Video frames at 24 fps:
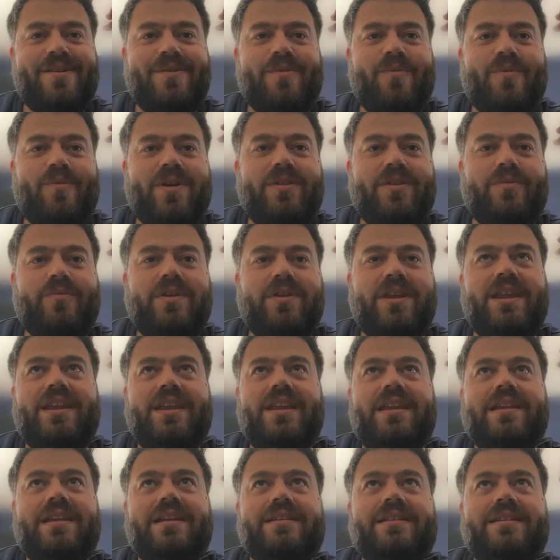when
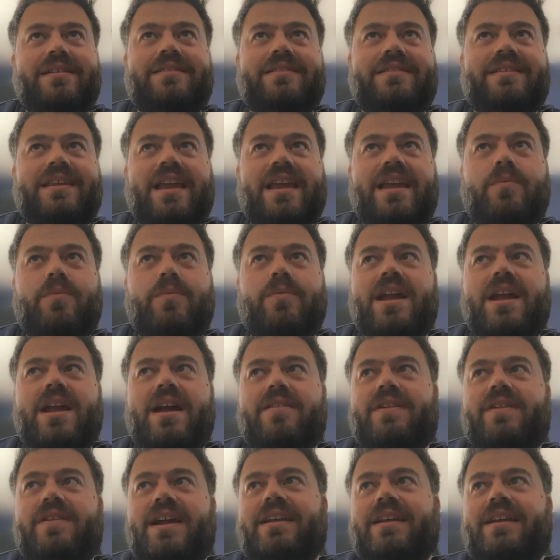we say we
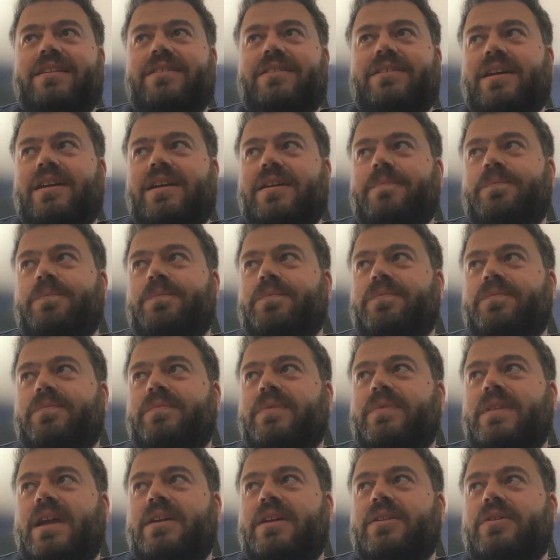have like
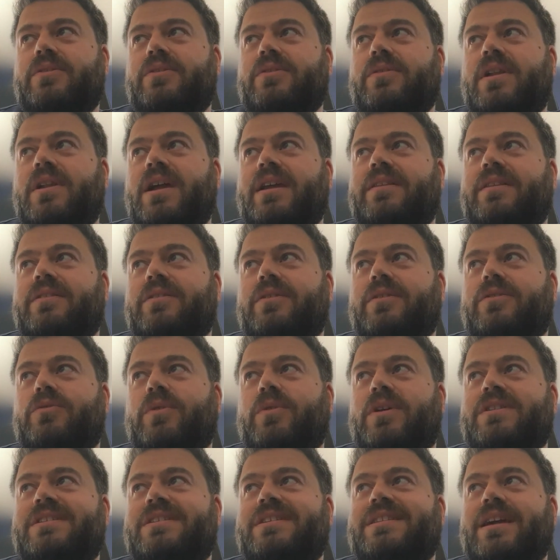I don't know, like
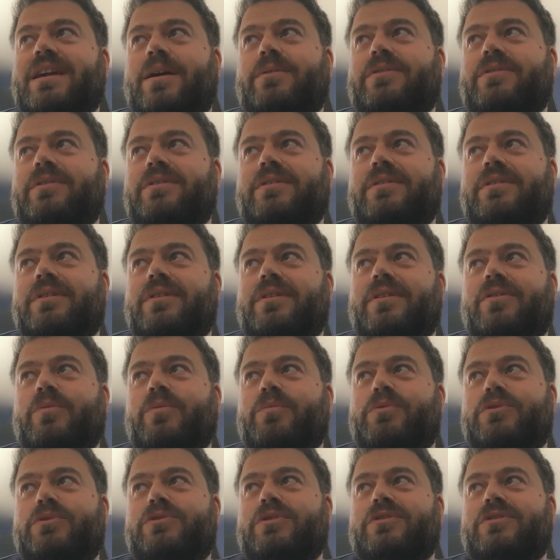20,000
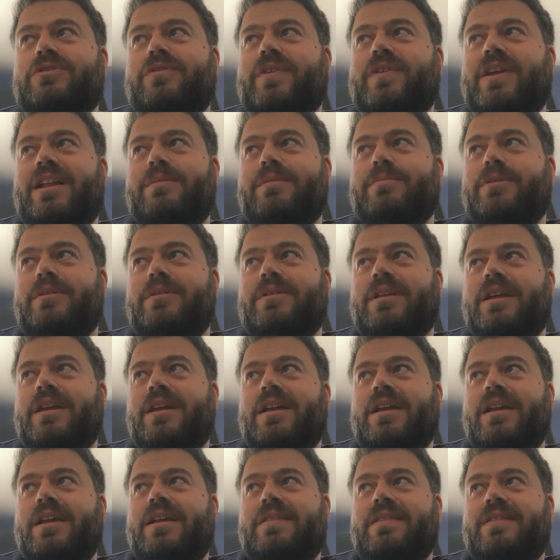computers available,
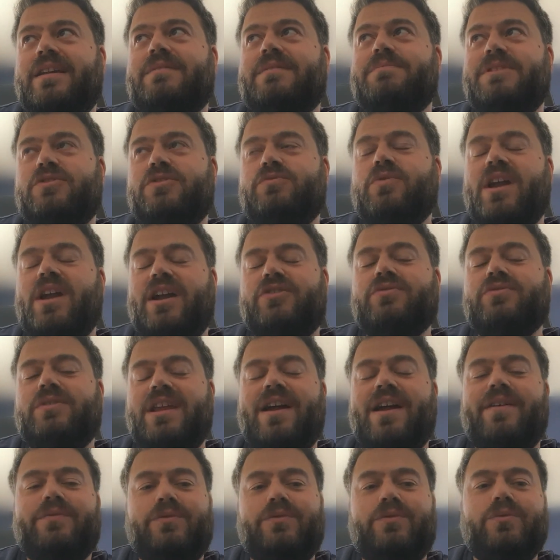that means we
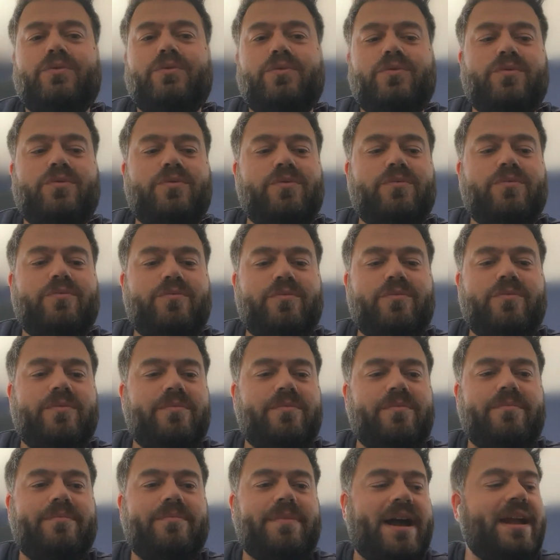actually have to
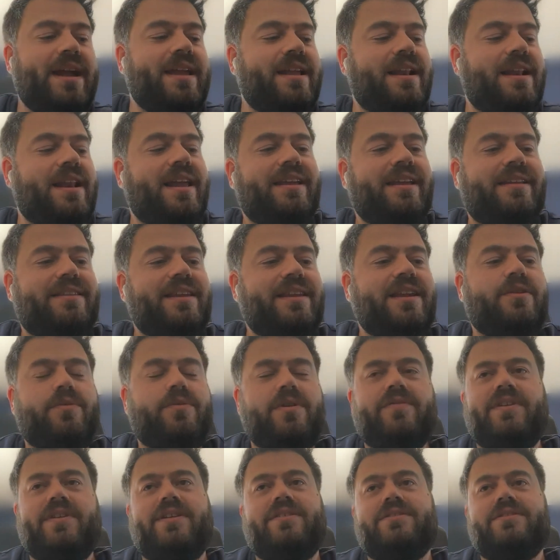buy like the
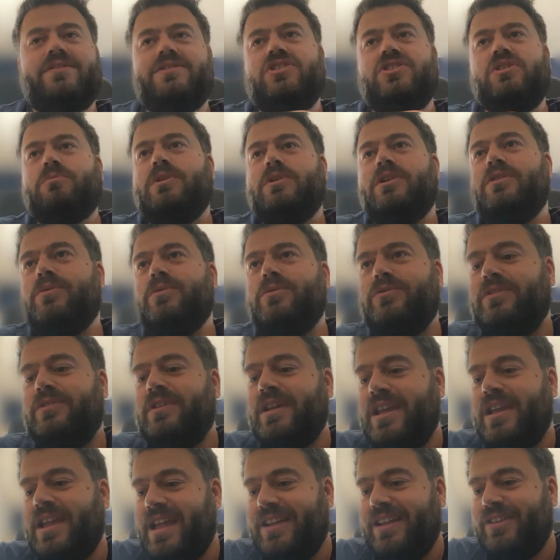equivalent GPUs
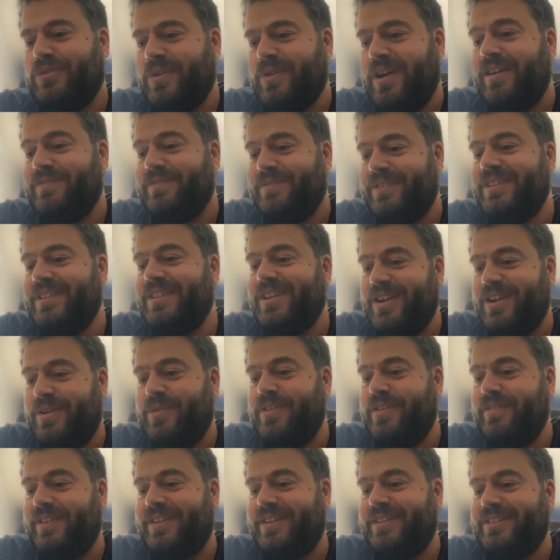and to have the
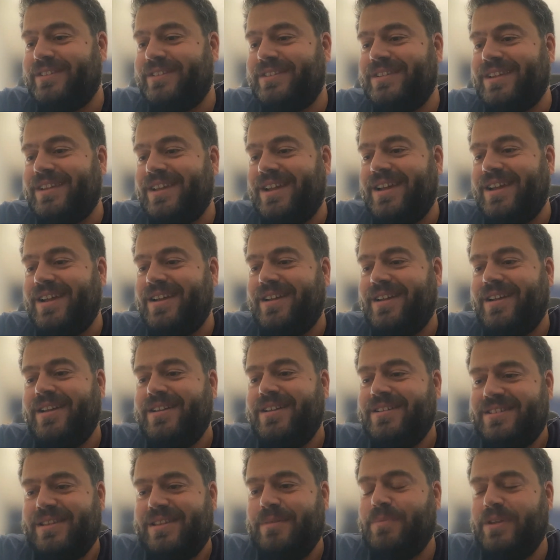equivalent
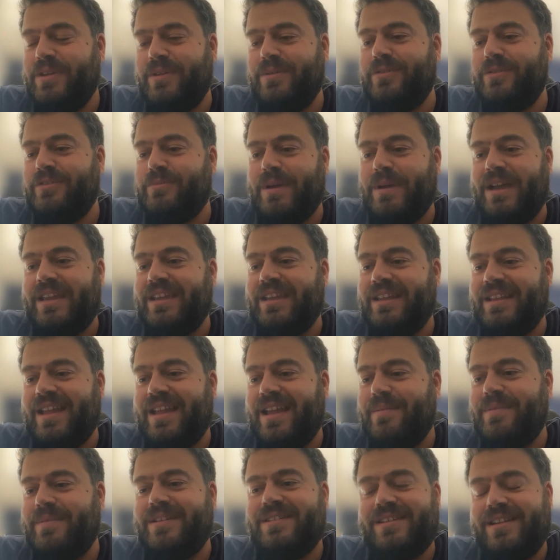CPUs backing
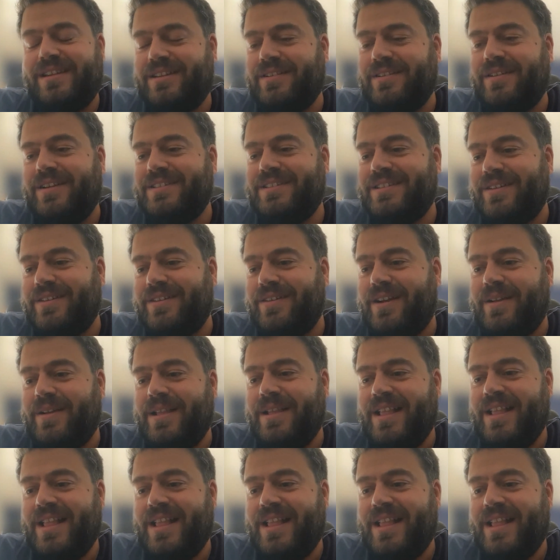them, etc., etc.